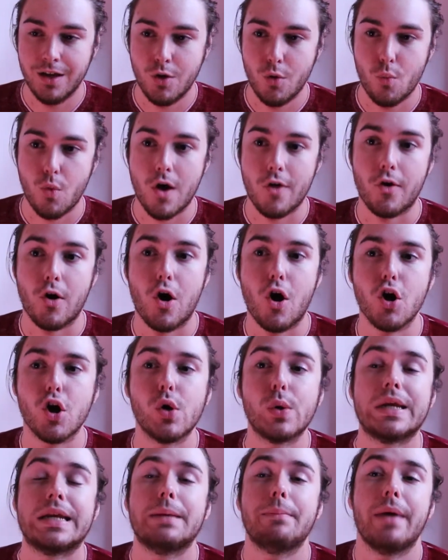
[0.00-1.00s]
while they're all
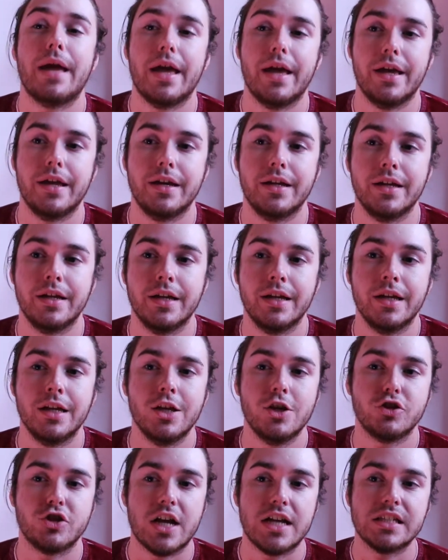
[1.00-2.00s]
going to bed,
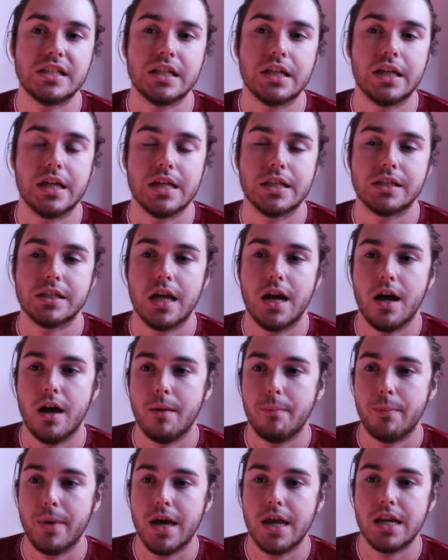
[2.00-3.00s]
Jason gets
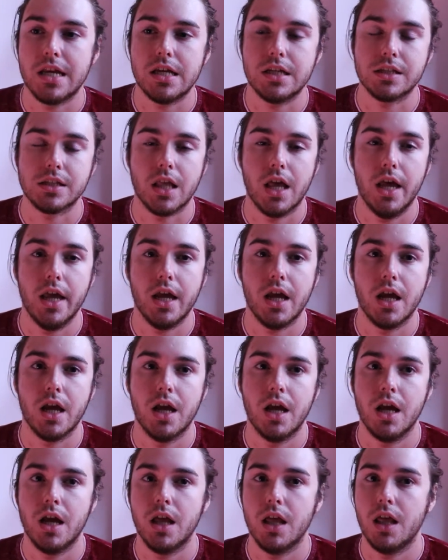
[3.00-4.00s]
up and he's like,
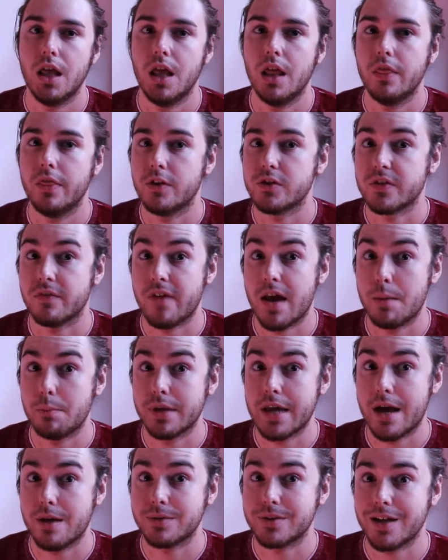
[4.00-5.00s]
there's a family
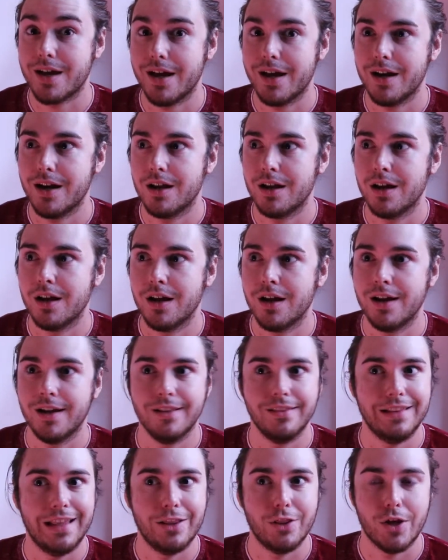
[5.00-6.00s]
outside.
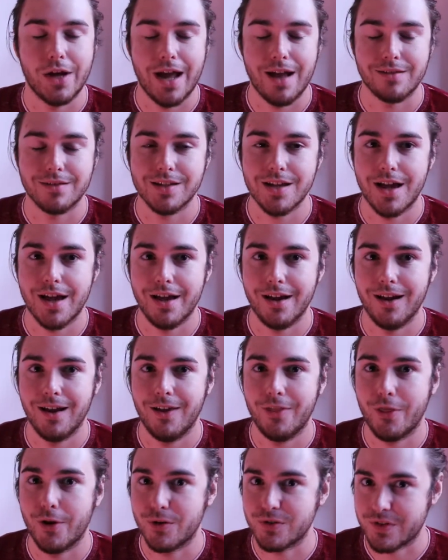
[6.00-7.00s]
They look outside.
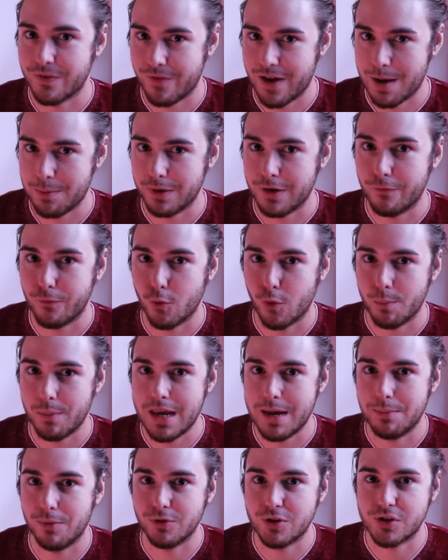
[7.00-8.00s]
There's a family of 4
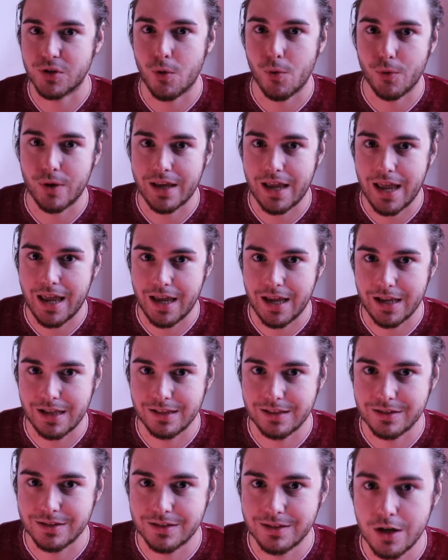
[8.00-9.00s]
people just holding
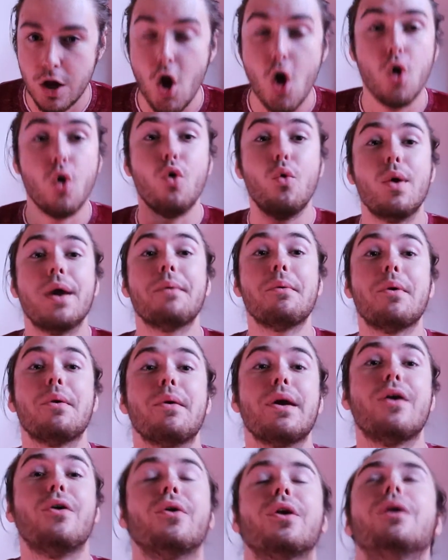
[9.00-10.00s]
hands. Oh,
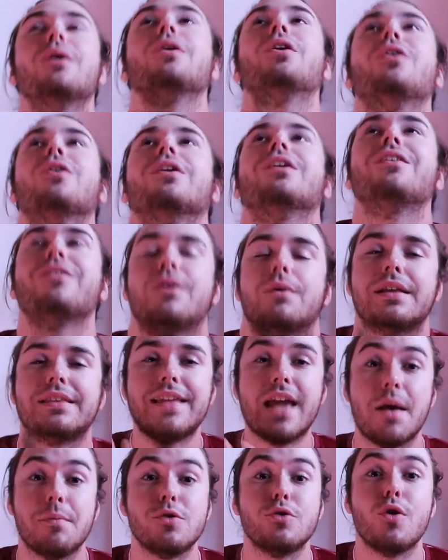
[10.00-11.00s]
wait, hold on, no.
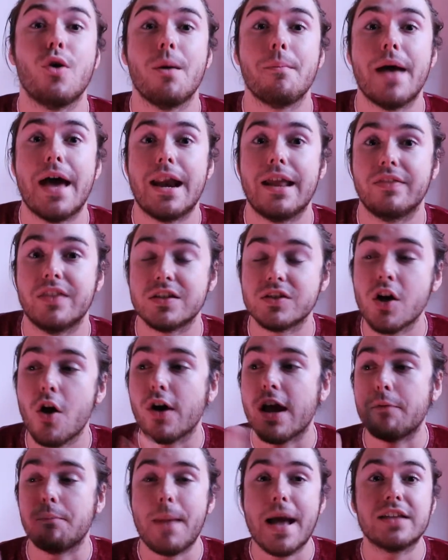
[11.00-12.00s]
Damn, you know I'm bad at this.
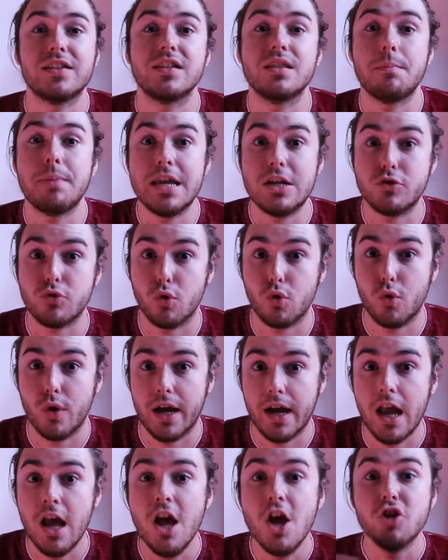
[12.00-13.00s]
Okay, back to the beach real quick.
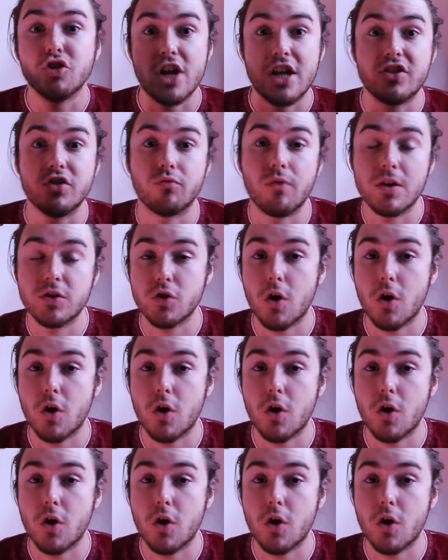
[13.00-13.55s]
Jason runs